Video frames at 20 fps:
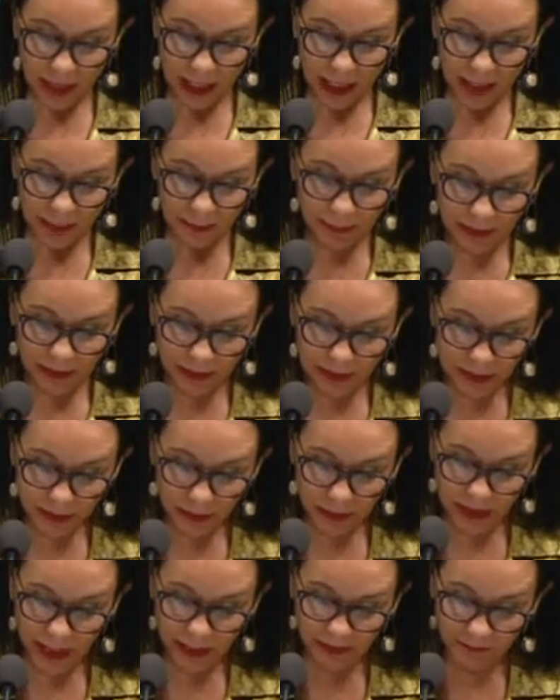Applicants
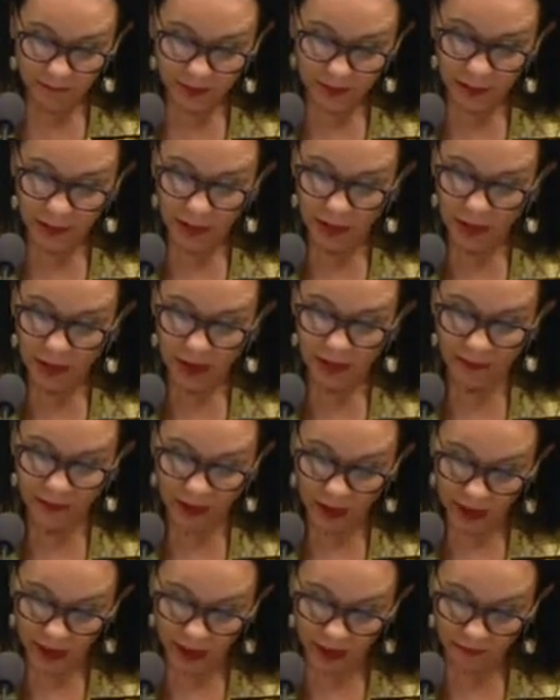will
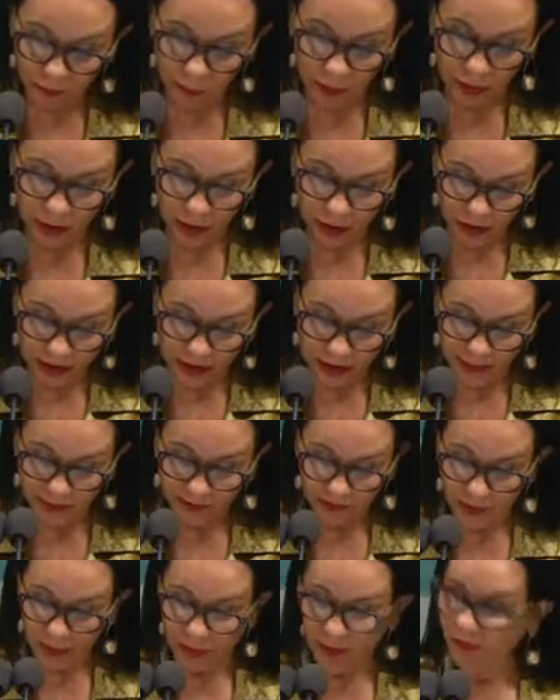only
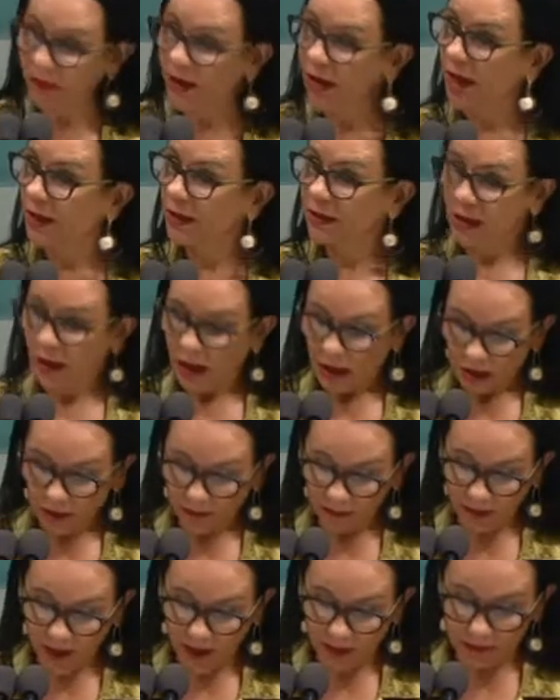have to provide
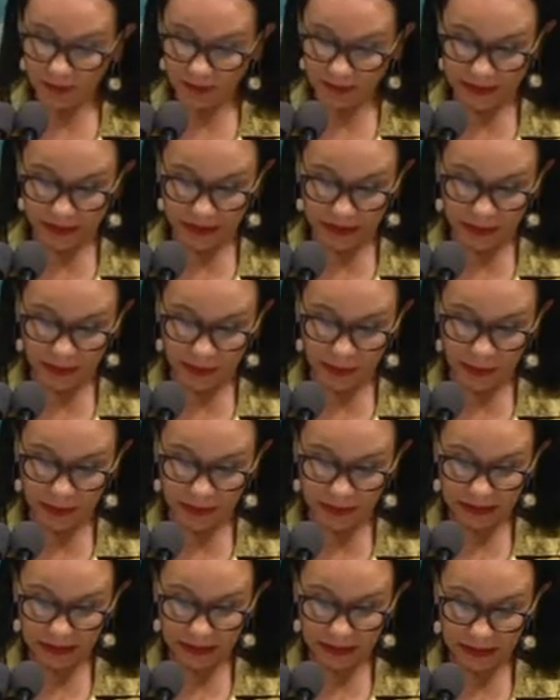5%
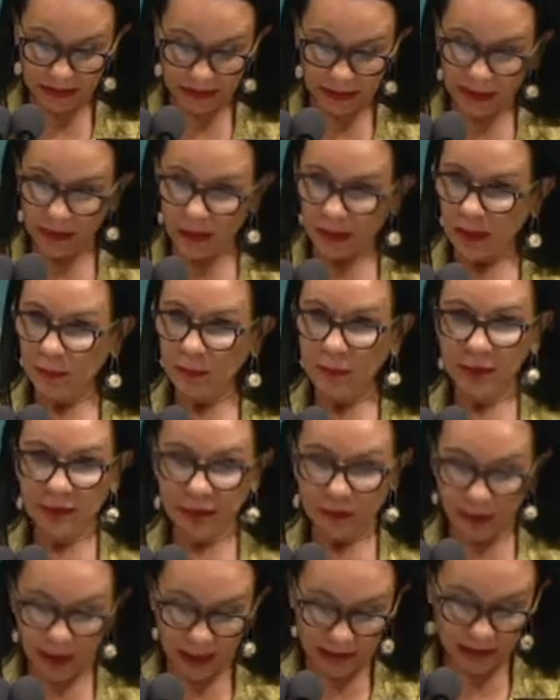deposit, but
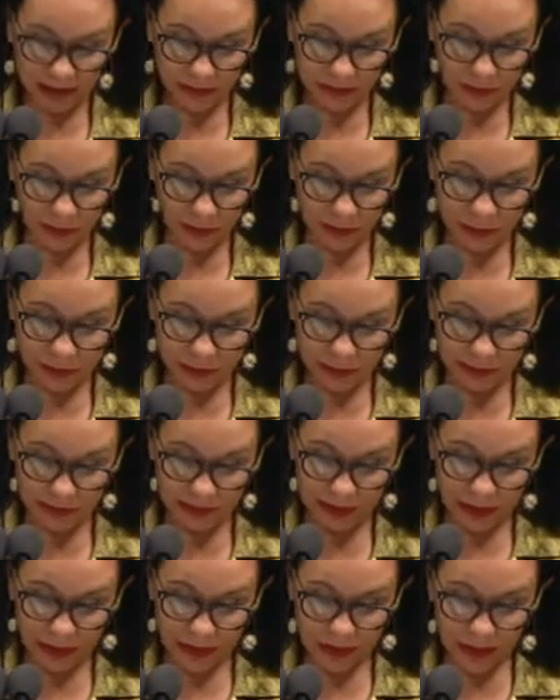there are some rules.